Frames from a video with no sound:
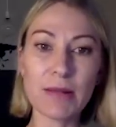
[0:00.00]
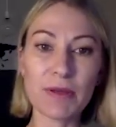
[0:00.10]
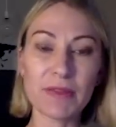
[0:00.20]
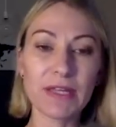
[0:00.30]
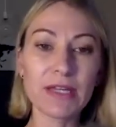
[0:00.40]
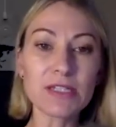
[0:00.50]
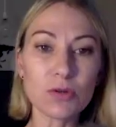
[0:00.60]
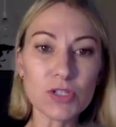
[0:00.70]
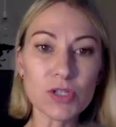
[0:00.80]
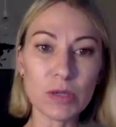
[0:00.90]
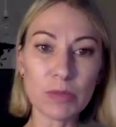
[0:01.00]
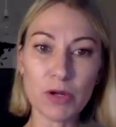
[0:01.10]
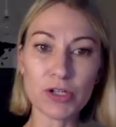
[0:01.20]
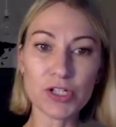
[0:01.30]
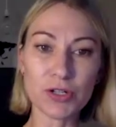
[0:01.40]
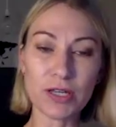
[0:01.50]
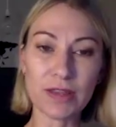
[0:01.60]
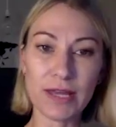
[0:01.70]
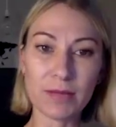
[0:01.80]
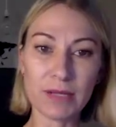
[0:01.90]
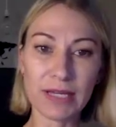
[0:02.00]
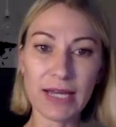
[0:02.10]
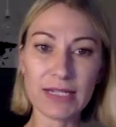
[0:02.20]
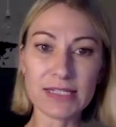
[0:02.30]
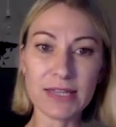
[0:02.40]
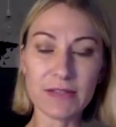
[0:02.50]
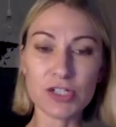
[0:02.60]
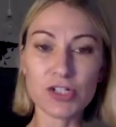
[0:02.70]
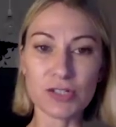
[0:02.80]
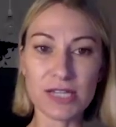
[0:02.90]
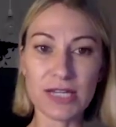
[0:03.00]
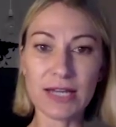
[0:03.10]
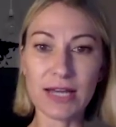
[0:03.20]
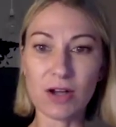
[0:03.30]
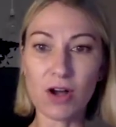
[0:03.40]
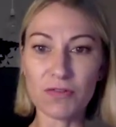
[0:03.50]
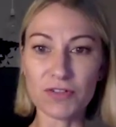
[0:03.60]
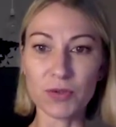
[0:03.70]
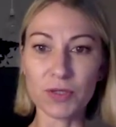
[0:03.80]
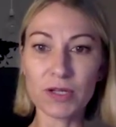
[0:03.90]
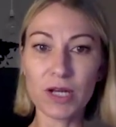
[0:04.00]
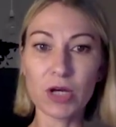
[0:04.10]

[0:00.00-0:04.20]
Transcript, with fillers: But there is also a brochure that Michaela said that she'll send out afterward,